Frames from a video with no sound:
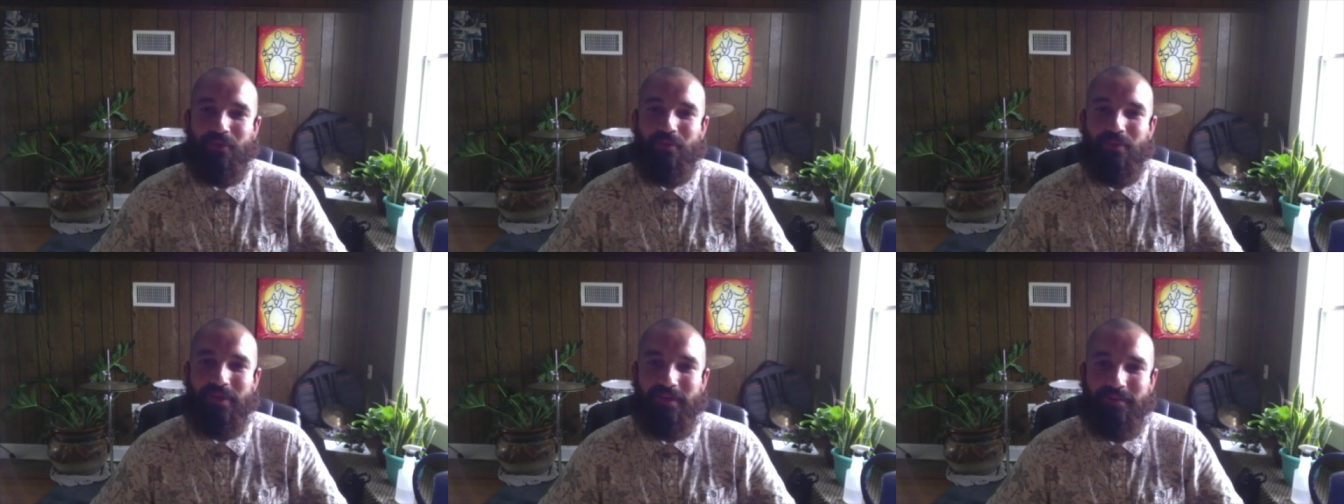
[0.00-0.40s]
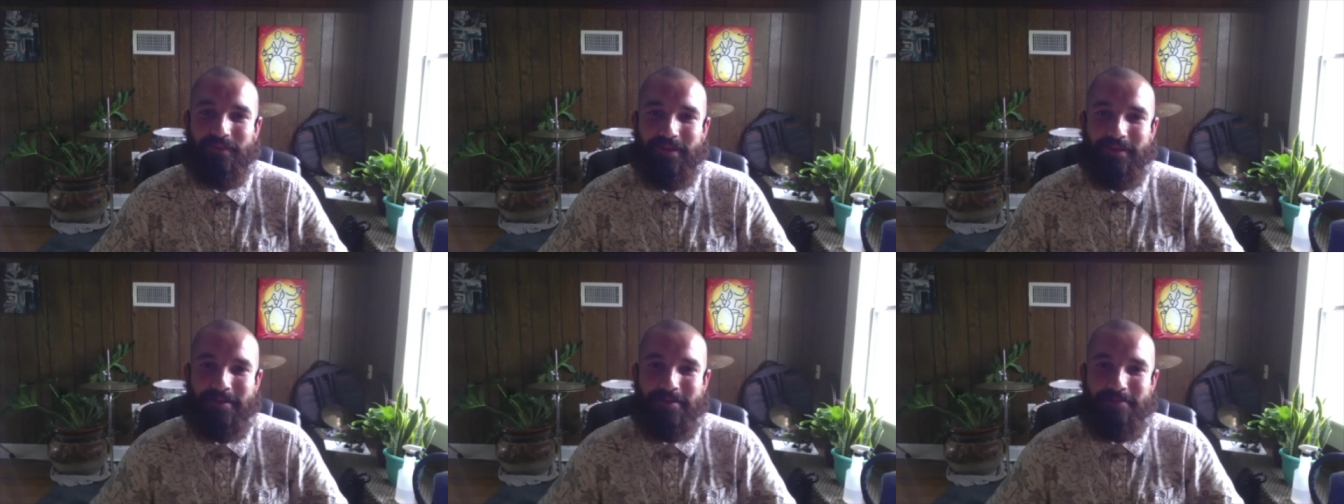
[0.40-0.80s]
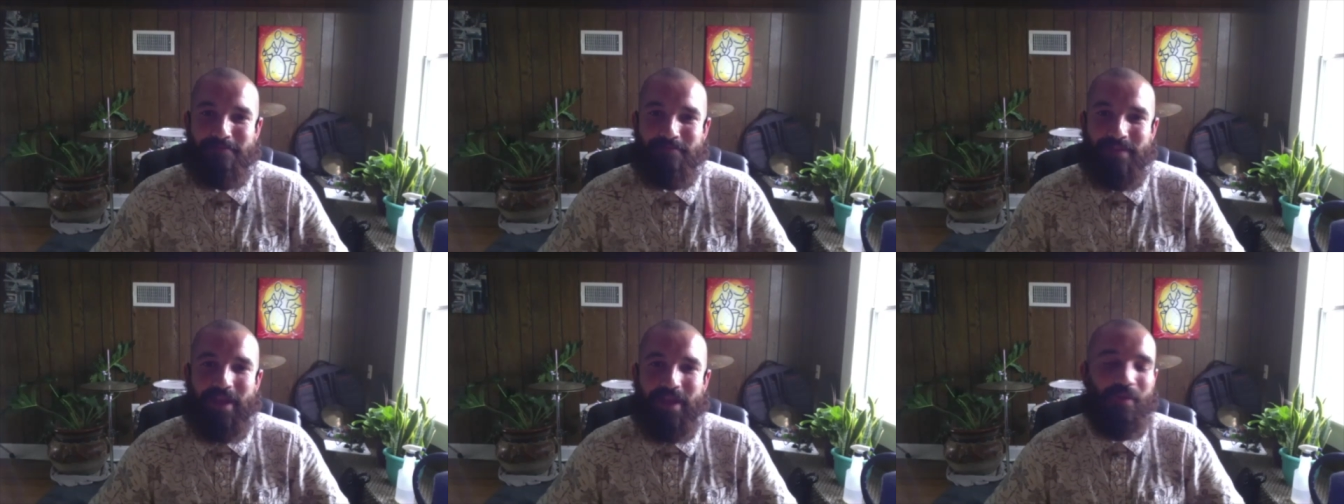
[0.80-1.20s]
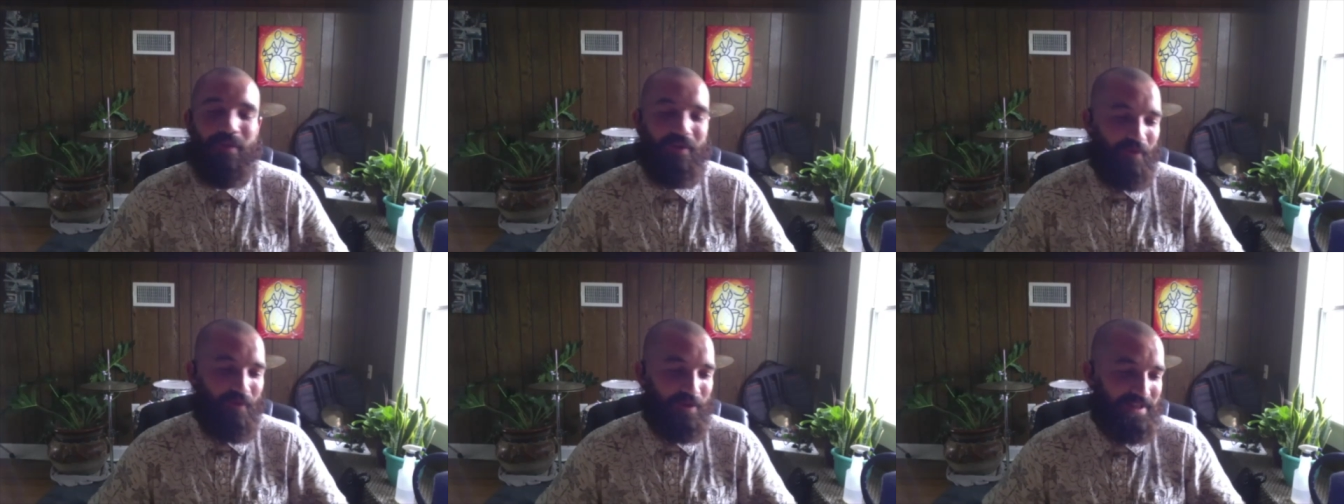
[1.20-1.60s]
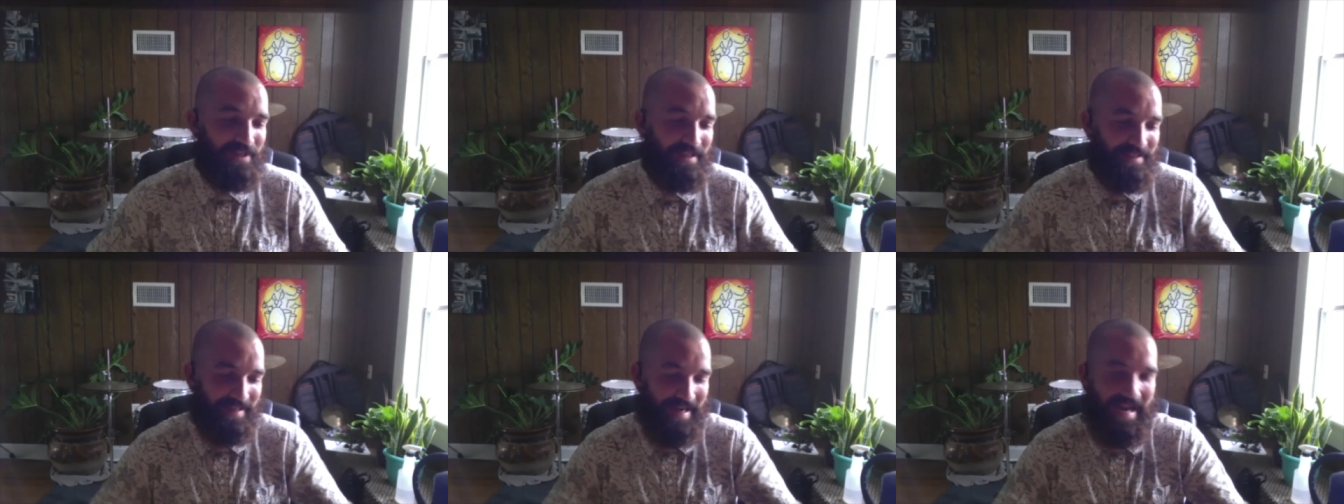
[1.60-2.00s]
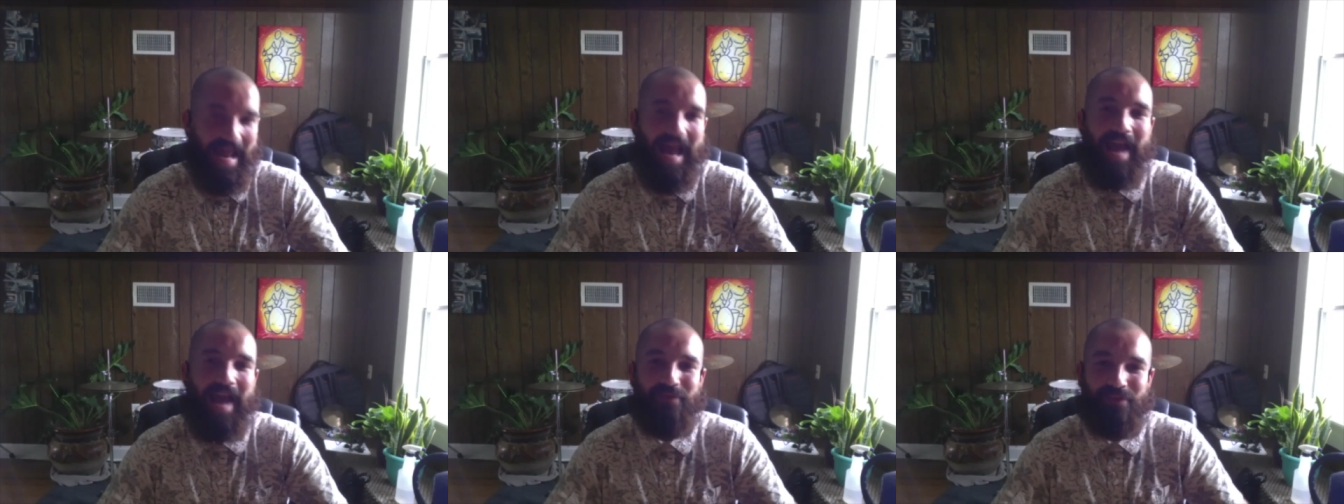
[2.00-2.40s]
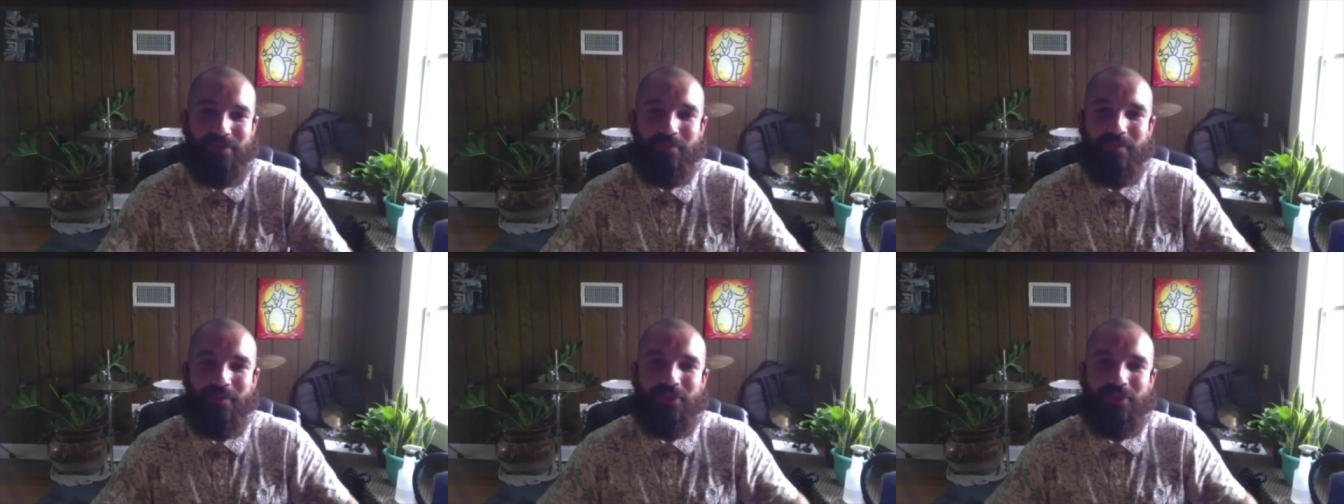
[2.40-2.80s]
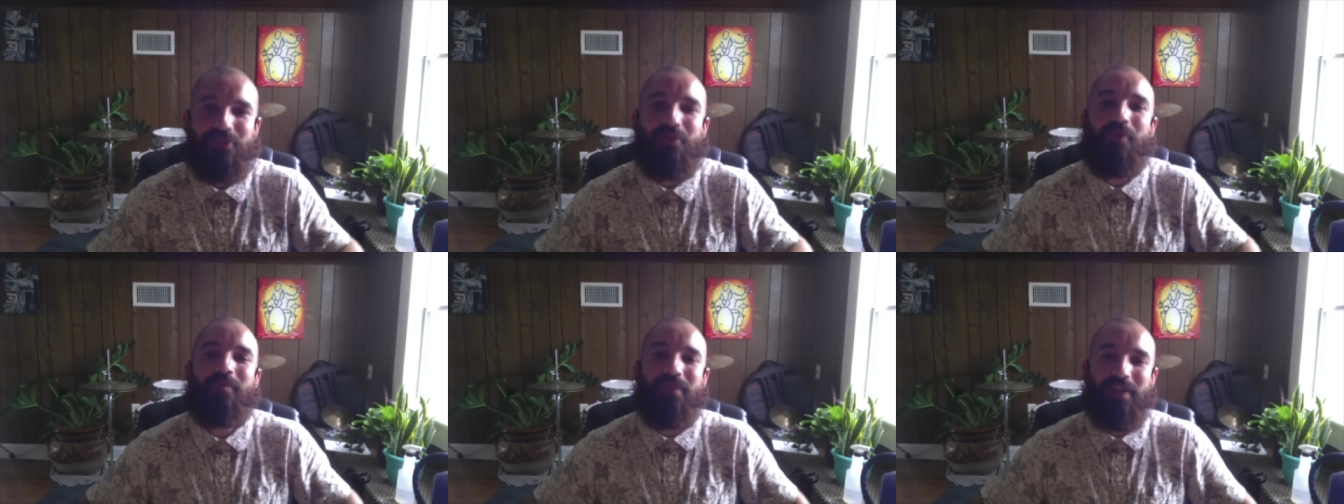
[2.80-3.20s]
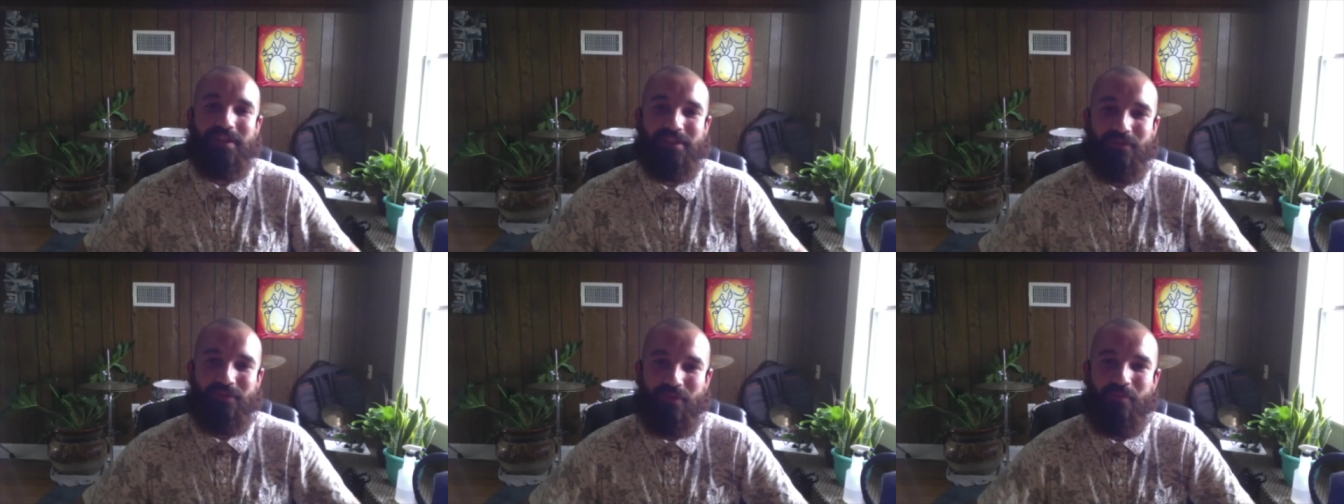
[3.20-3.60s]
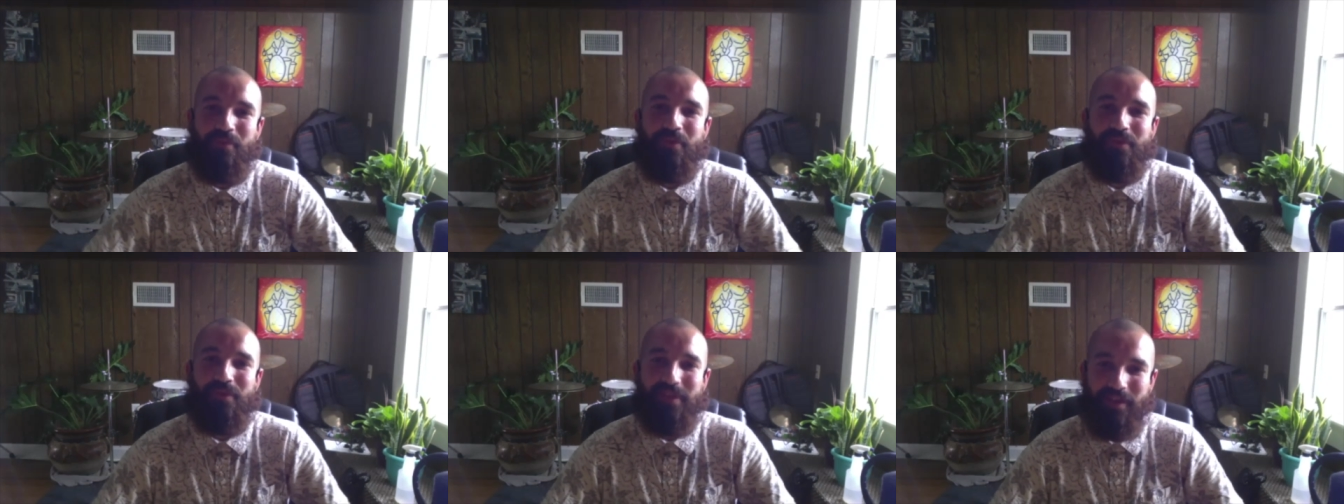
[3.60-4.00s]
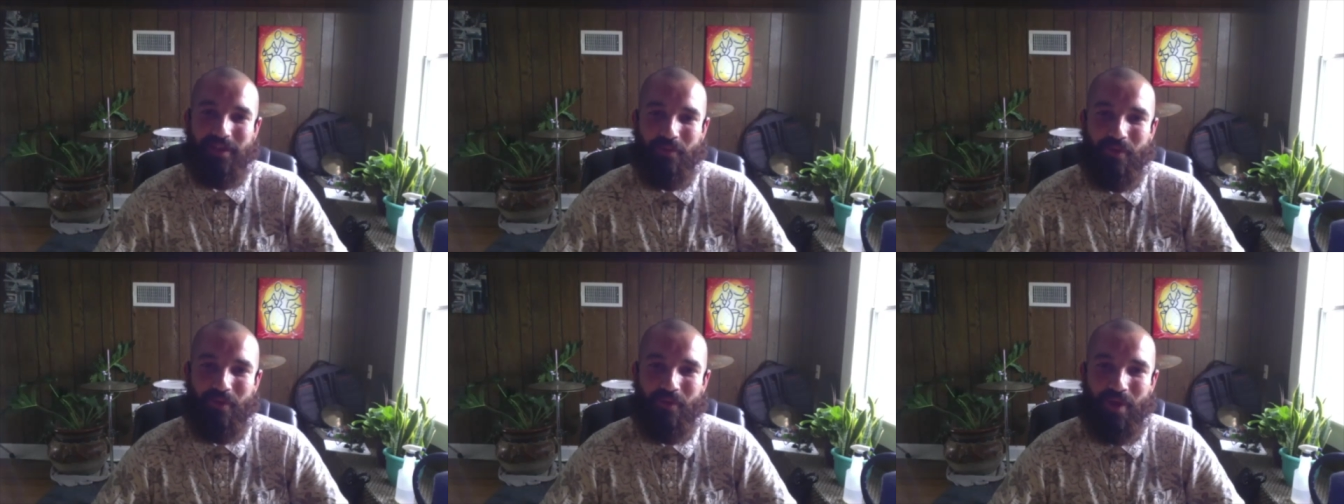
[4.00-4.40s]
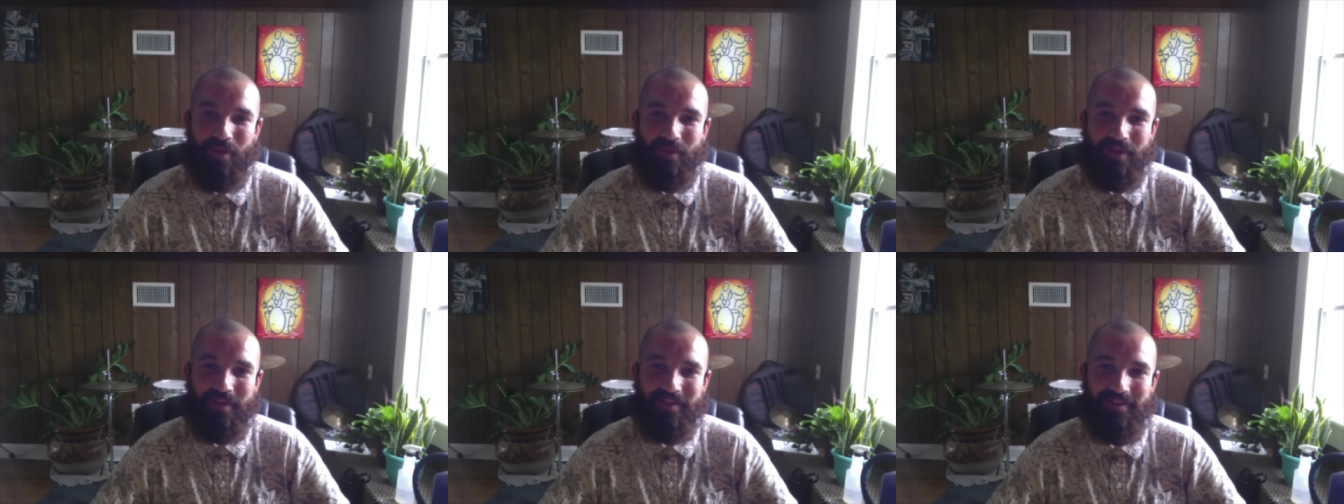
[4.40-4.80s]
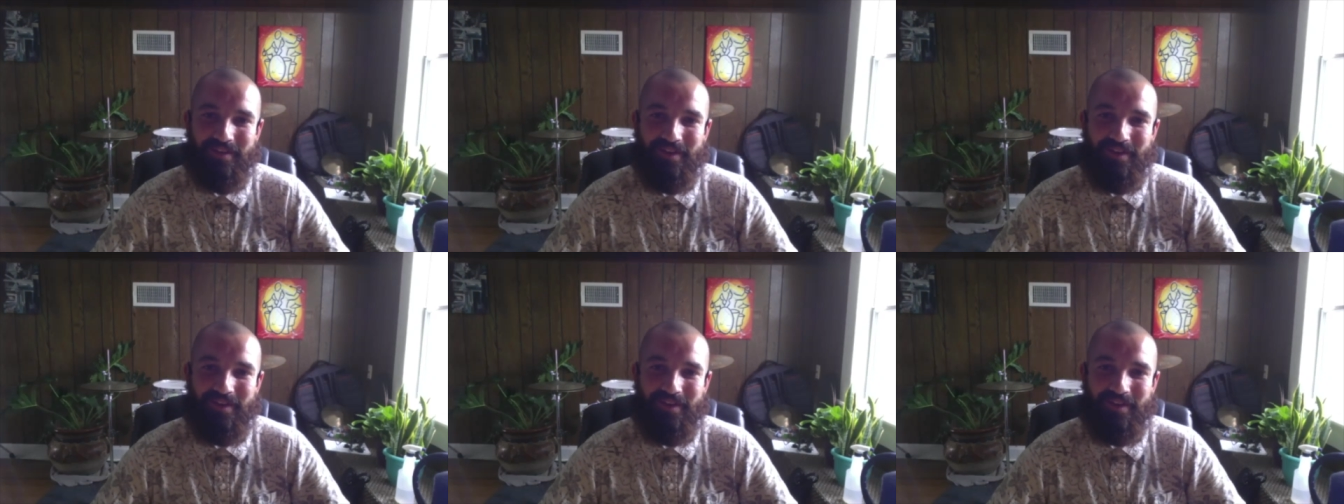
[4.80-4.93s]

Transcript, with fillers: But yeah. we were fortunate to kind of have some a surplus of some music that we were able to